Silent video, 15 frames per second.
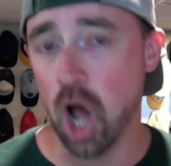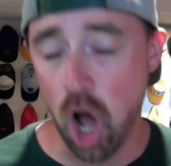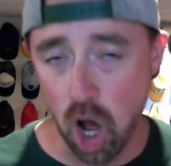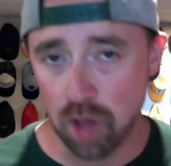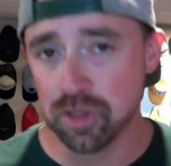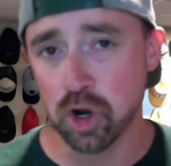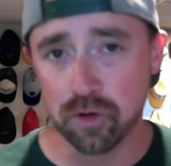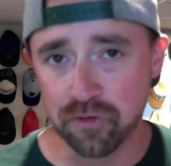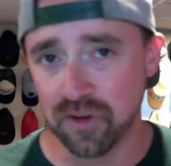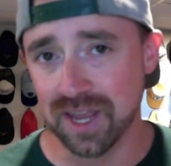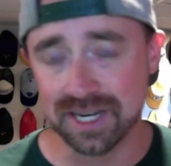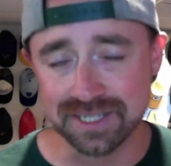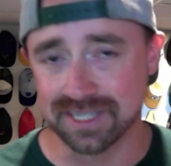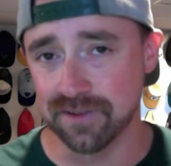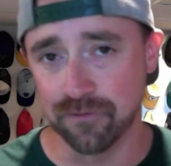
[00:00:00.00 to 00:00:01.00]
other
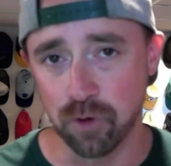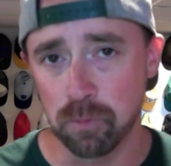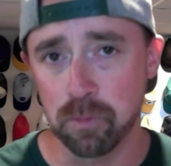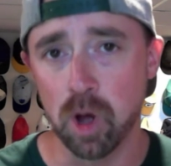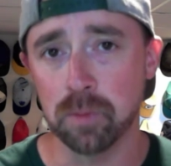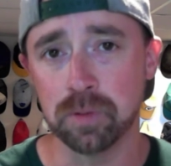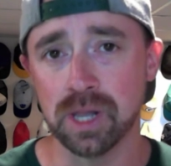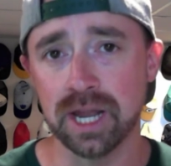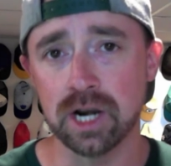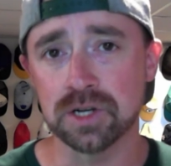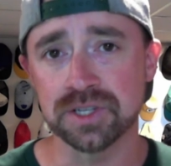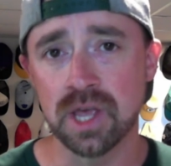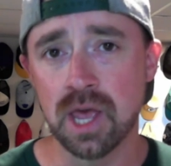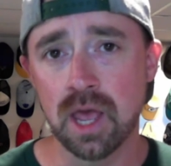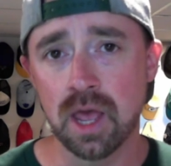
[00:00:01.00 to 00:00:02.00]
fantasy football
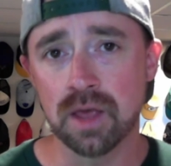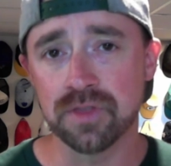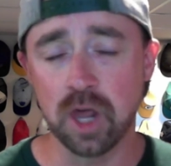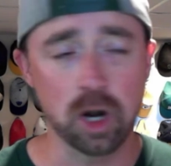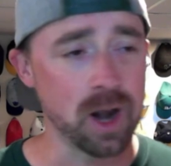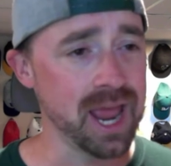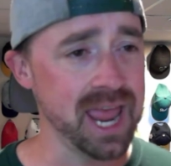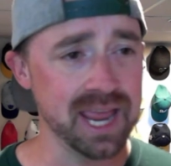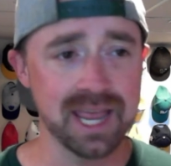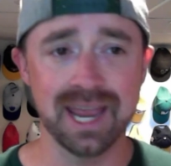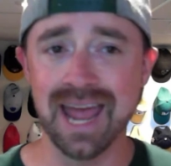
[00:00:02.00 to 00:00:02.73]
players that are hanging